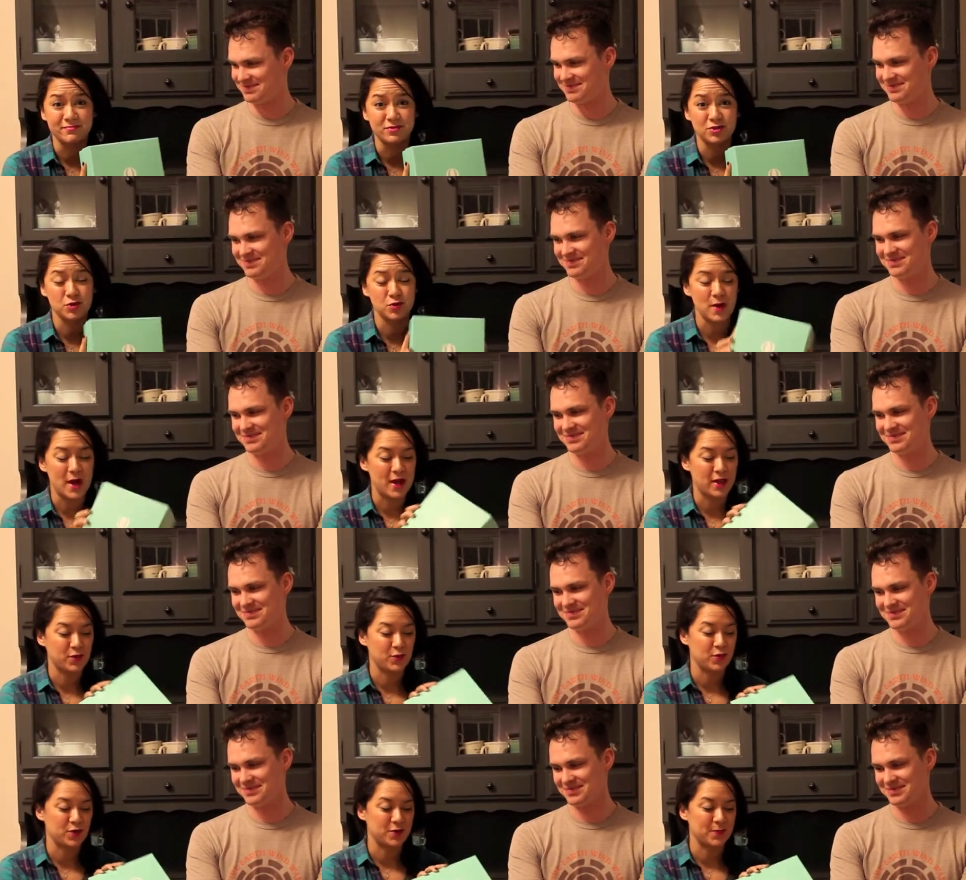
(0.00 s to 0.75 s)

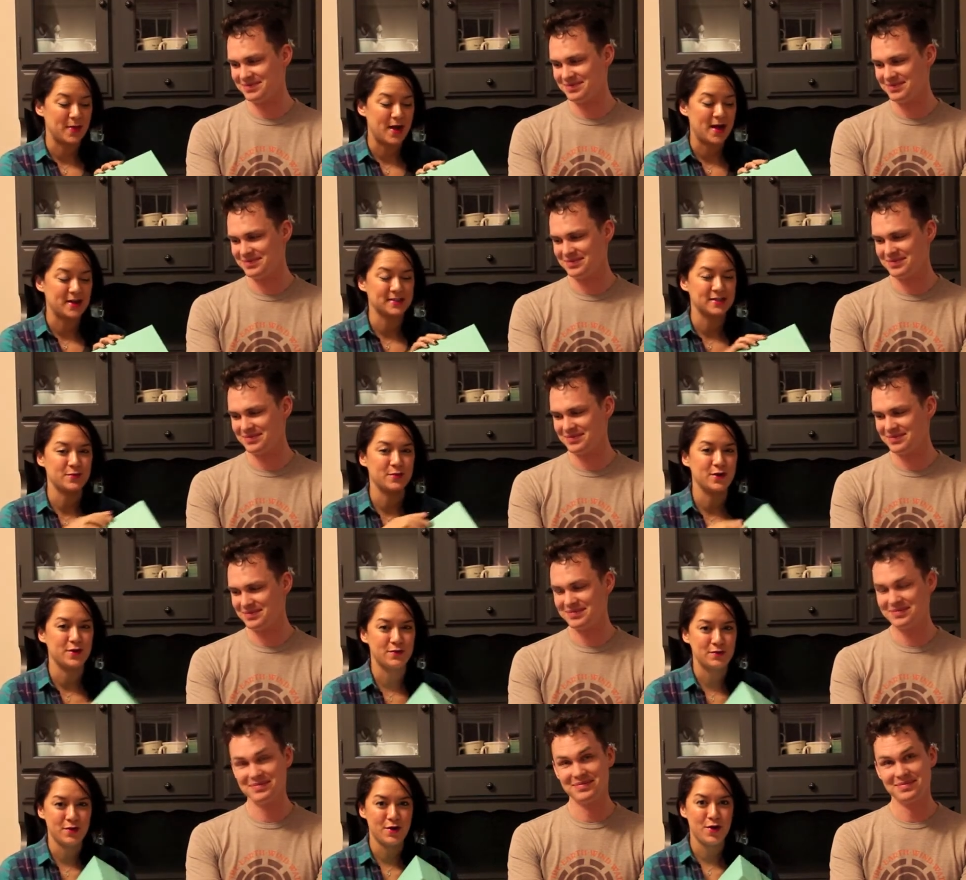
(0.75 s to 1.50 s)
Speaker 1: Try the World box. And
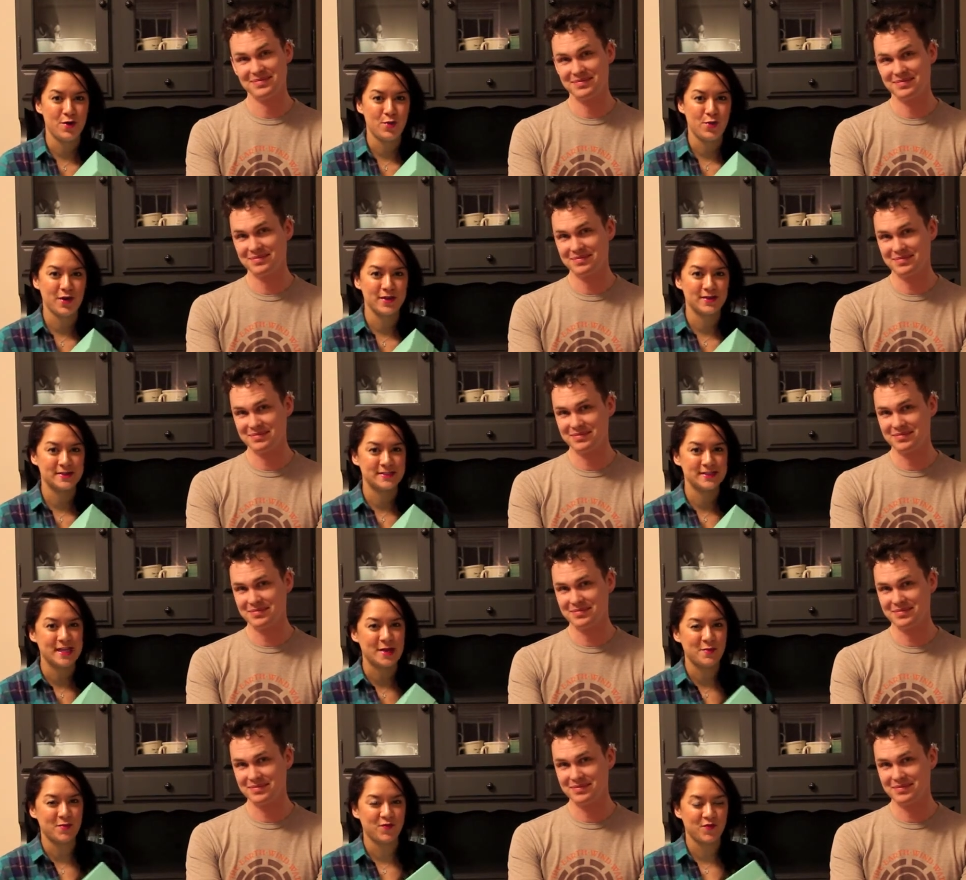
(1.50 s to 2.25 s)
we don't know where this
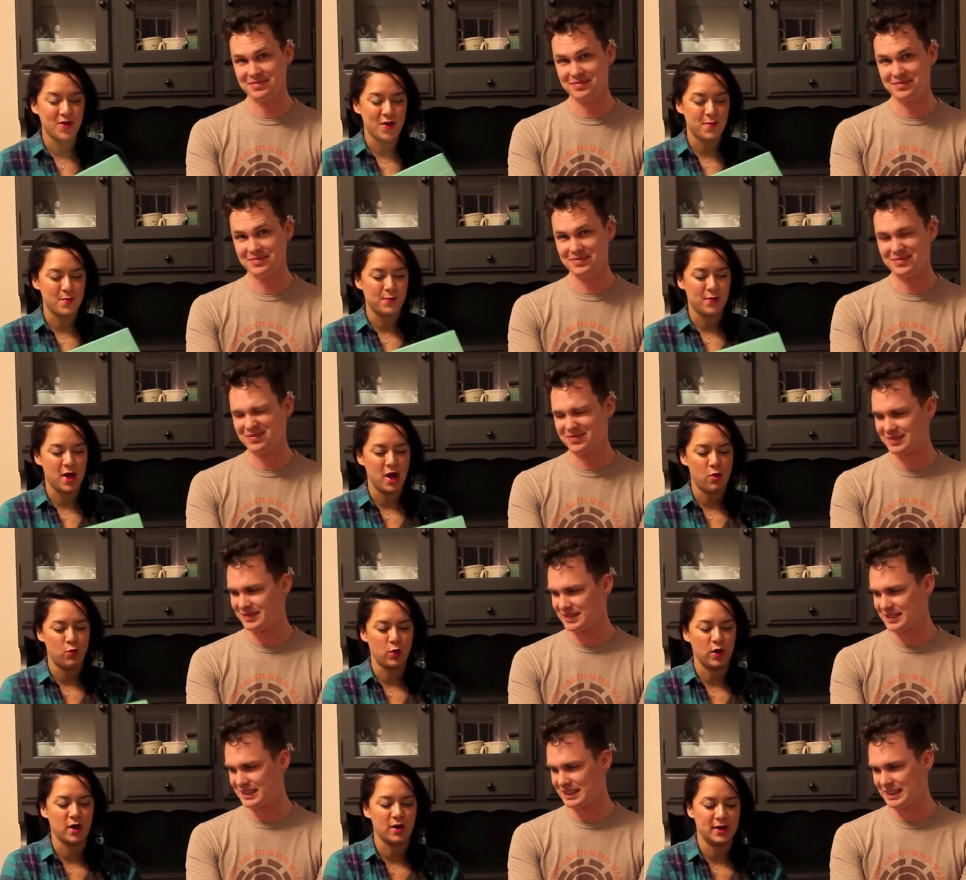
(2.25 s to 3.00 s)
is coming from,
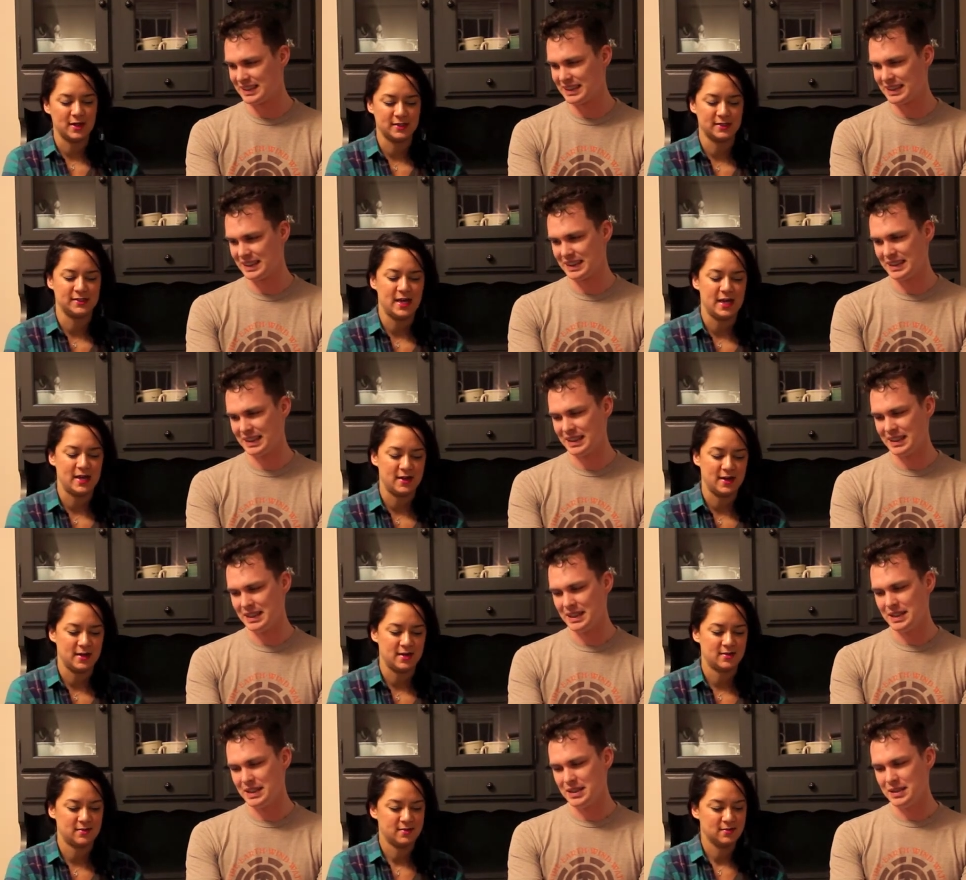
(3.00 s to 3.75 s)
but we're
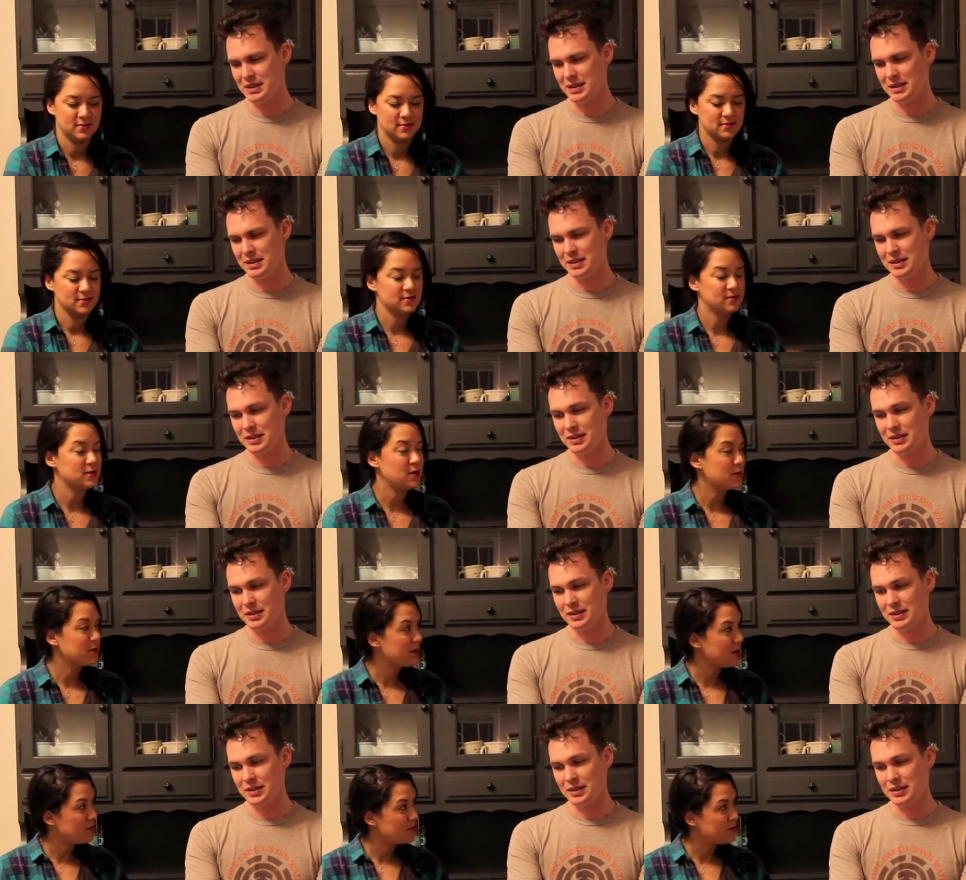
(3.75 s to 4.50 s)
excited.
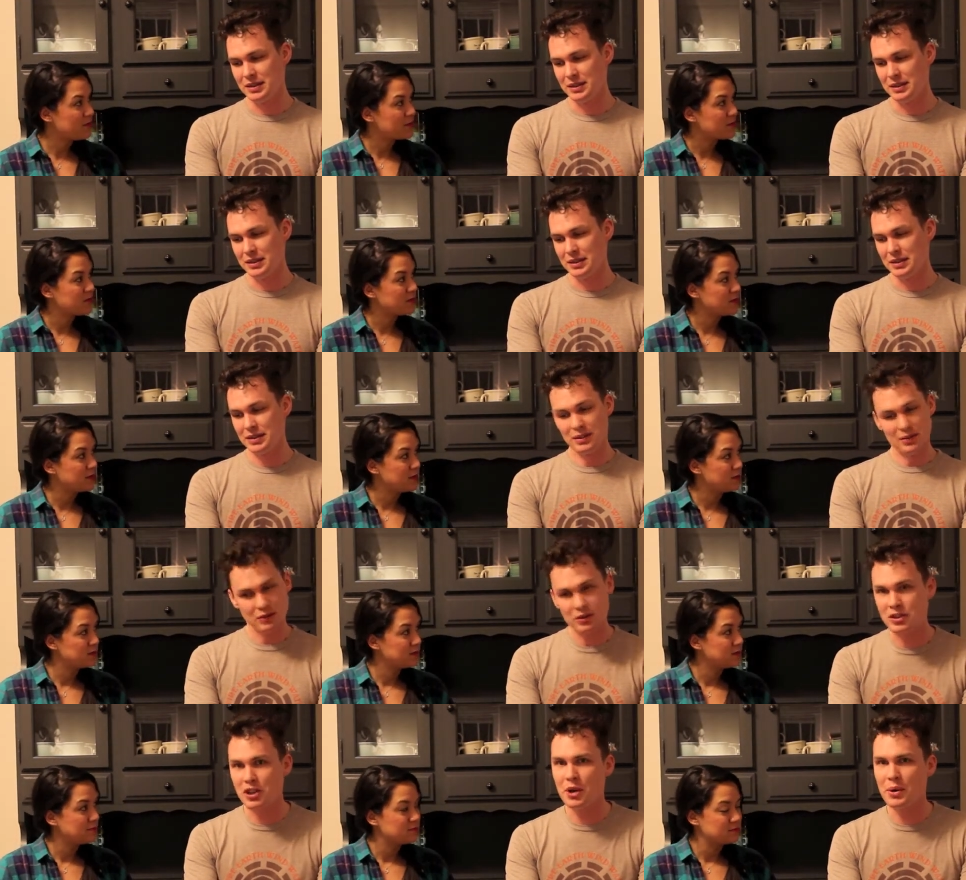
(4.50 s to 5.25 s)
So without further
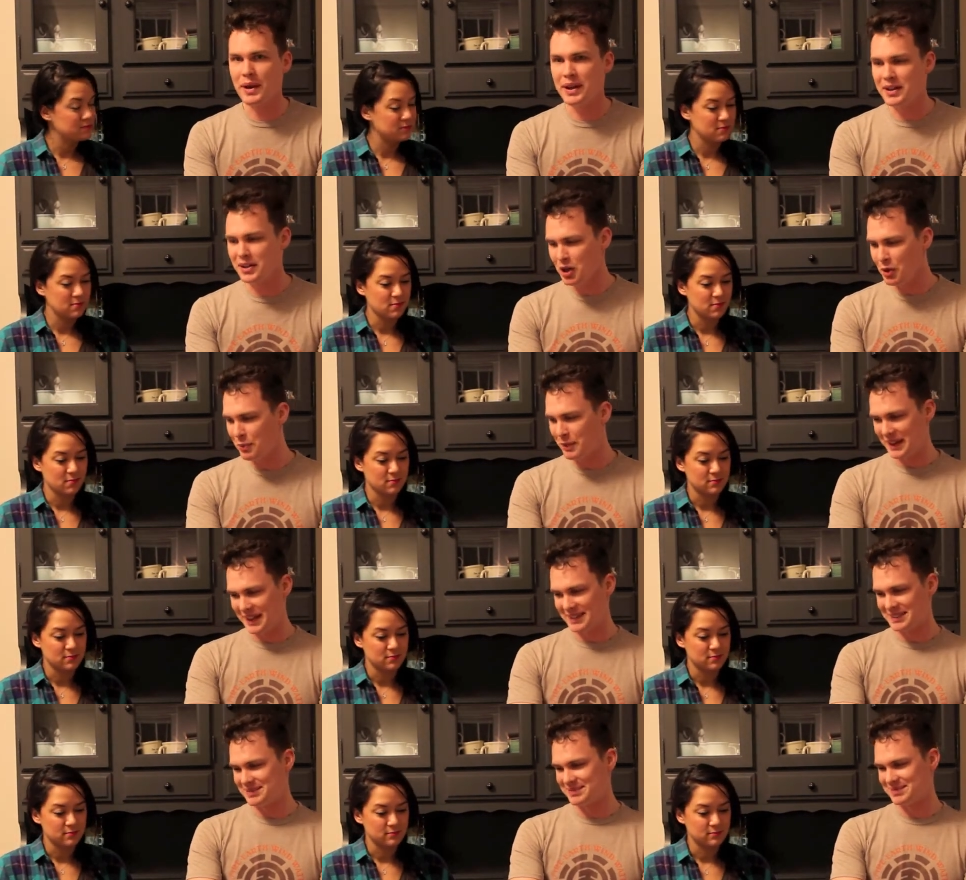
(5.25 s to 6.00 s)
ado,
Speaker 2: go ahead and open it.